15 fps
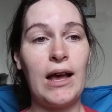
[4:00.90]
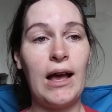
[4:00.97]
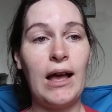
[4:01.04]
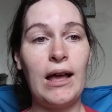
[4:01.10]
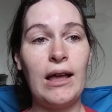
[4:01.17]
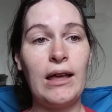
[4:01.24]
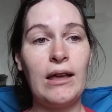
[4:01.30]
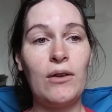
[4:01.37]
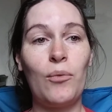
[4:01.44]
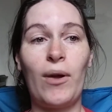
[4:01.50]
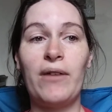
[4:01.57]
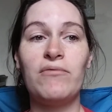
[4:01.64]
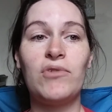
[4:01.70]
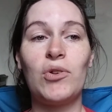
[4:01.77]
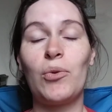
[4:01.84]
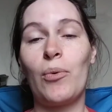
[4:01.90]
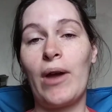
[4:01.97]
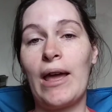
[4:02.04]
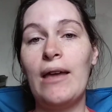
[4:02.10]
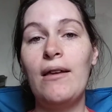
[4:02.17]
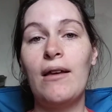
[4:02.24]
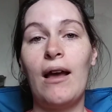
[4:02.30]
I waved it
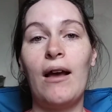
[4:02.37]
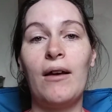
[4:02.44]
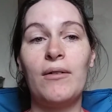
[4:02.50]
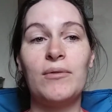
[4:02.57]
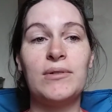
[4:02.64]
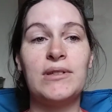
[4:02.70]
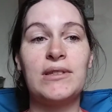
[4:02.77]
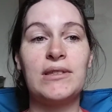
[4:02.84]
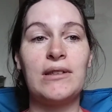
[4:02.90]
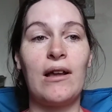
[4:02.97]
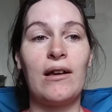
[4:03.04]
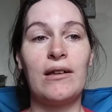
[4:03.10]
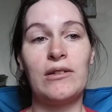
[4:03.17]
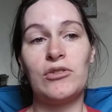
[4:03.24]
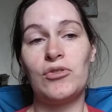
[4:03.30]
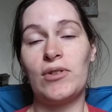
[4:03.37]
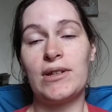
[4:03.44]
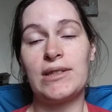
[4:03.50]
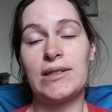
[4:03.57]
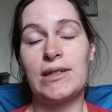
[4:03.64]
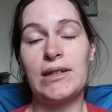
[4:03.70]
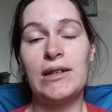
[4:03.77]
away. I was not
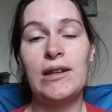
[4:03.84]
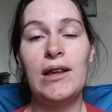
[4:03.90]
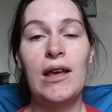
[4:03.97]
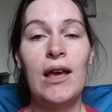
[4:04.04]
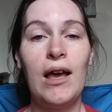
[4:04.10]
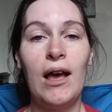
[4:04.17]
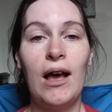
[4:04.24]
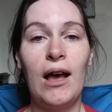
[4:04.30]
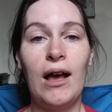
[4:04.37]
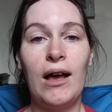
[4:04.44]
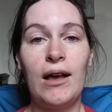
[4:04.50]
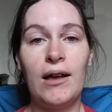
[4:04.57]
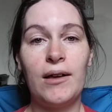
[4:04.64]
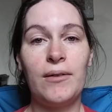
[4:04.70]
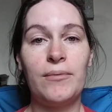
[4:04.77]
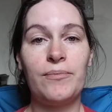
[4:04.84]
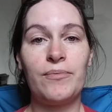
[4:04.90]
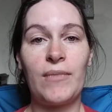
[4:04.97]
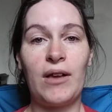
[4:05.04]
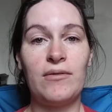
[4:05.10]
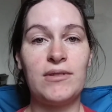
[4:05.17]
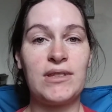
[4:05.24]
interested.
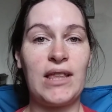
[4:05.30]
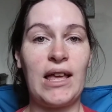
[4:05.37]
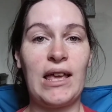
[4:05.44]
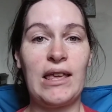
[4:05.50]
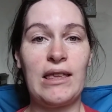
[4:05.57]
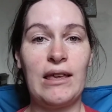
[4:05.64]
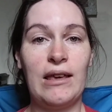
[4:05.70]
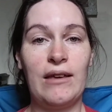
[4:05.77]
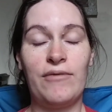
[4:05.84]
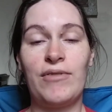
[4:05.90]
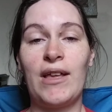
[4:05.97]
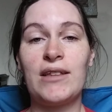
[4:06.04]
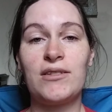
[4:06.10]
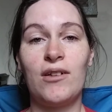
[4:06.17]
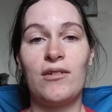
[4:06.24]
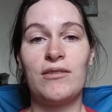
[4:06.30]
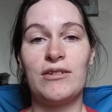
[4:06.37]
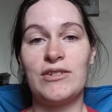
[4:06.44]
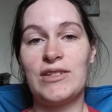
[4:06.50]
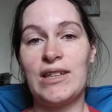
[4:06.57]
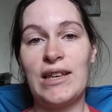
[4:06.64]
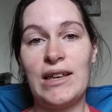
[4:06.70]
I was like, if that's all they're
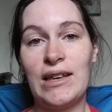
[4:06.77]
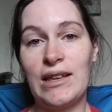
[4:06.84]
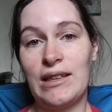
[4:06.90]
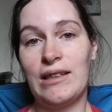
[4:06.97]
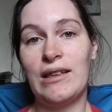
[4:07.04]
seeing,